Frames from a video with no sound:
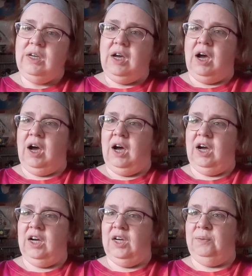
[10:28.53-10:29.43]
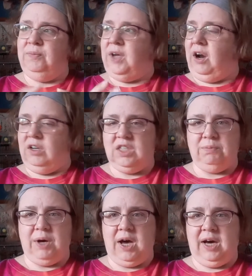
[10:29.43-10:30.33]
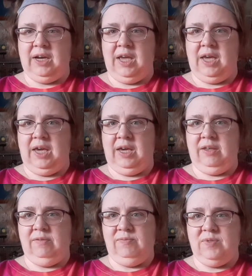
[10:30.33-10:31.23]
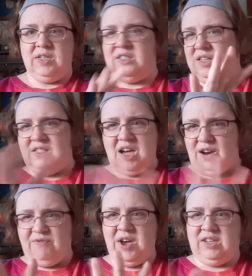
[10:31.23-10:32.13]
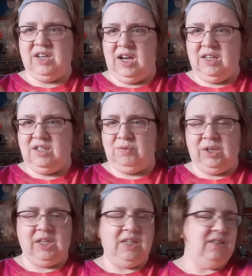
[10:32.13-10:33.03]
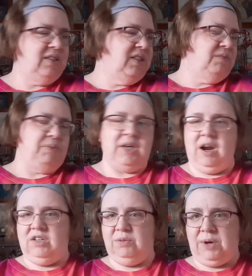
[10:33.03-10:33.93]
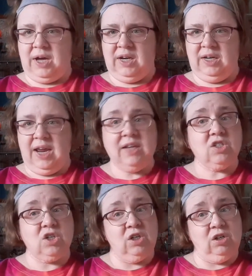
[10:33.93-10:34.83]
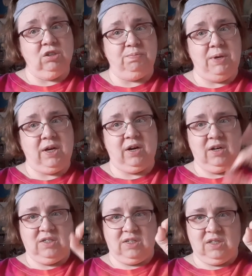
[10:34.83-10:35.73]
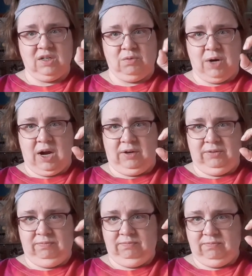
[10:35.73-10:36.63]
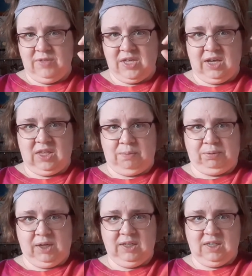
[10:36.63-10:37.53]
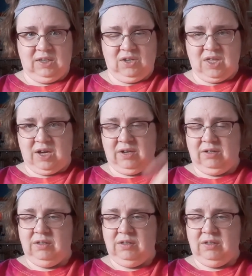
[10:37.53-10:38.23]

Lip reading: I also bought this does not affect us really, but I also bought an external speaker. It's this little round thing that plugs into the